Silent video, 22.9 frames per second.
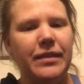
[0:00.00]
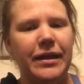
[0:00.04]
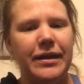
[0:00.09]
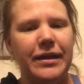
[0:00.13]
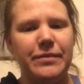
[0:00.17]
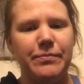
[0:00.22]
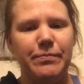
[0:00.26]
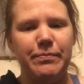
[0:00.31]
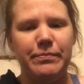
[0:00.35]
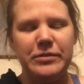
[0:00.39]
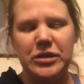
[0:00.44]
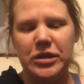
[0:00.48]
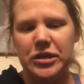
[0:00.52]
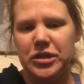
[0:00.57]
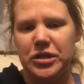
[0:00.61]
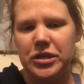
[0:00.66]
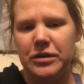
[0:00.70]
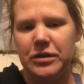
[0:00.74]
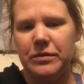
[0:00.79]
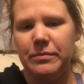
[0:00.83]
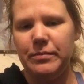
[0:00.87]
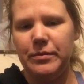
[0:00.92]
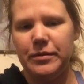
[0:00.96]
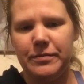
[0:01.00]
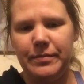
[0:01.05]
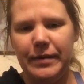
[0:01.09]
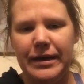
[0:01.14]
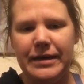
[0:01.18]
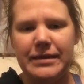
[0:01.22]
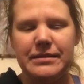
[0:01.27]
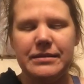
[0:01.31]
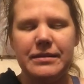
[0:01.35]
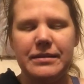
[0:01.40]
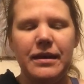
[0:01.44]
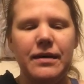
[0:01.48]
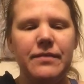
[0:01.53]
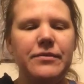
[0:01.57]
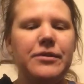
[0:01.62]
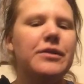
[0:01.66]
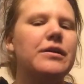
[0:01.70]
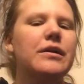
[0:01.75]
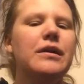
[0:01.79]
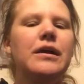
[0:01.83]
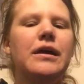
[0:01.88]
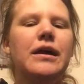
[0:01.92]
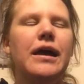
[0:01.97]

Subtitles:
like, judging a book by its cover.